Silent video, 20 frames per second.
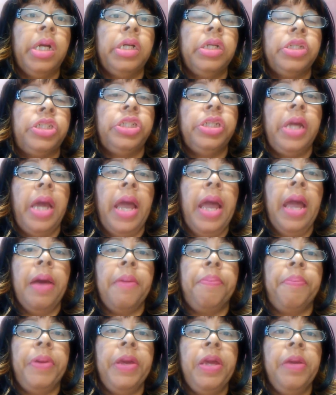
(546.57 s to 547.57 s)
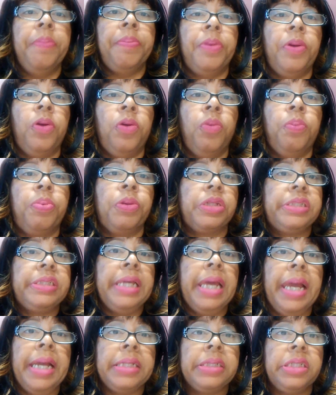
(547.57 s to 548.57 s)
She had people
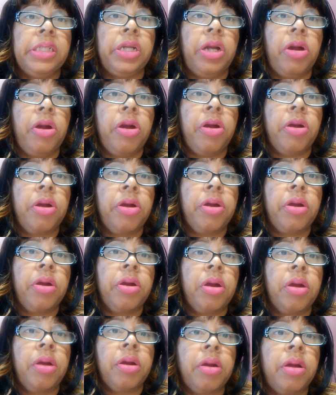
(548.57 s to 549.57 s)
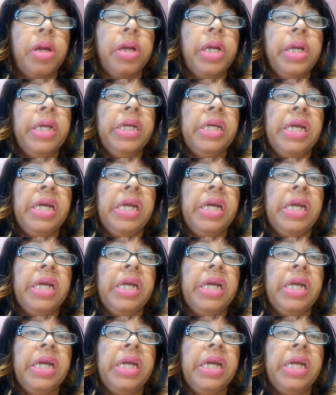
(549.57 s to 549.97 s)
protecting her.